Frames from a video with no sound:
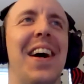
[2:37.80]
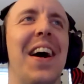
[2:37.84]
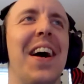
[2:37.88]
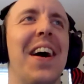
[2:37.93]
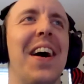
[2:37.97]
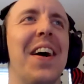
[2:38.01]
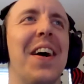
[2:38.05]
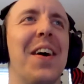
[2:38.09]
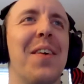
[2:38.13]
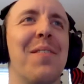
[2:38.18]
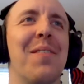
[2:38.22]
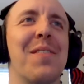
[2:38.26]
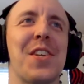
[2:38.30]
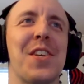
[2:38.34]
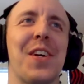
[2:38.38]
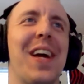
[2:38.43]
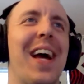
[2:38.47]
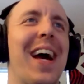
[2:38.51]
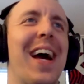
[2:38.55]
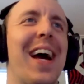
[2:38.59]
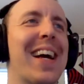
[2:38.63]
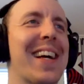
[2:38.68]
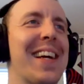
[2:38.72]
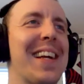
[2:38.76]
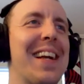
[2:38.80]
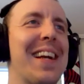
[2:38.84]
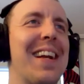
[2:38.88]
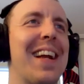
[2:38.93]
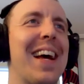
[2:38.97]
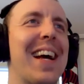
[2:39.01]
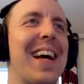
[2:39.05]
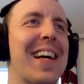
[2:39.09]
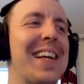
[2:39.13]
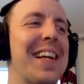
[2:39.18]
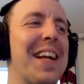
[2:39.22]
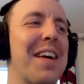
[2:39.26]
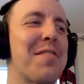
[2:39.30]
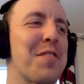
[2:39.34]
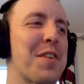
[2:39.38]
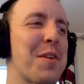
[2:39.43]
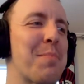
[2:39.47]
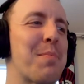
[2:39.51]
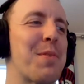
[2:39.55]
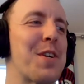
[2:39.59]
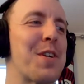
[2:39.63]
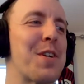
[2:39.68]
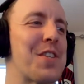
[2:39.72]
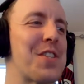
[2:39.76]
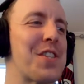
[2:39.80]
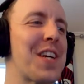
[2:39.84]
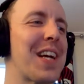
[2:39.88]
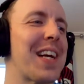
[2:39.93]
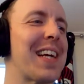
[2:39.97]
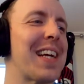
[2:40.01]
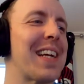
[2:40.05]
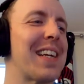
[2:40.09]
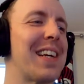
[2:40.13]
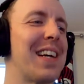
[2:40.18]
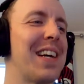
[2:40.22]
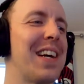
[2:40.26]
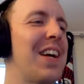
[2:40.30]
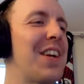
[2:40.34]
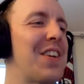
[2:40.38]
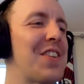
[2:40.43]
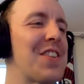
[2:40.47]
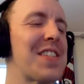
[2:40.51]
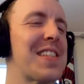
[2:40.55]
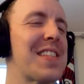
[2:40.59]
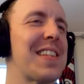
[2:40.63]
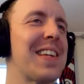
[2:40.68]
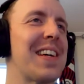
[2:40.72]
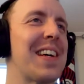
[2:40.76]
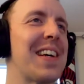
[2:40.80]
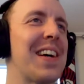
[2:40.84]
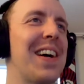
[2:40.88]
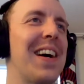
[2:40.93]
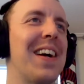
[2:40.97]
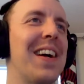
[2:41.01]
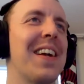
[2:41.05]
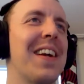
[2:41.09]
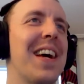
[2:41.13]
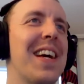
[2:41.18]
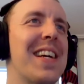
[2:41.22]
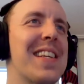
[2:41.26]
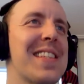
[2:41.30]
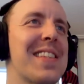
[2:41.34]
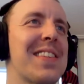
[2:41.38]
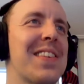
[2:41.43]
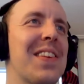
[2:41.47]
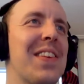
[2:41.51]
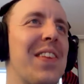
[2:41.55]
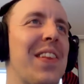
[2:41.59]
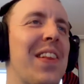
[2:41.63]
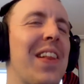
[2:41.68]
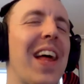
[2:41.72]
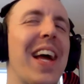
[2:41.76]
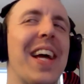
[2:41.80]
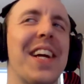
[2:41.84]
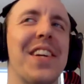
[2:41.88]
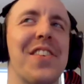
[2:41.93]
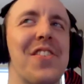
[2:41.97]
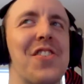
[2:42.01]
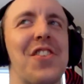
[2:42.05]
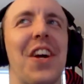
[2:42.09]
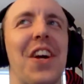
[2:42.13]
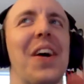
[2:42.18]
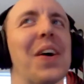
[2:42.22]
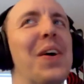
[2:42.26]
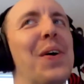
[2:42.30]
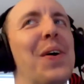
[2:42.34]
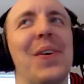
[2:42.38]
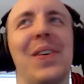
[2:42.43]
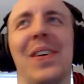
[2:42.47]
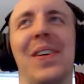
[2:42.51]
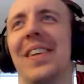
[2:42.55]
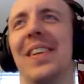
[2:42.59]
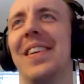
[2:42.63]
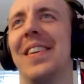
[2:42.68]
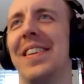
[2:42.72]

Um, so yeah, I can I can definitely appreciate just a, a nice light show.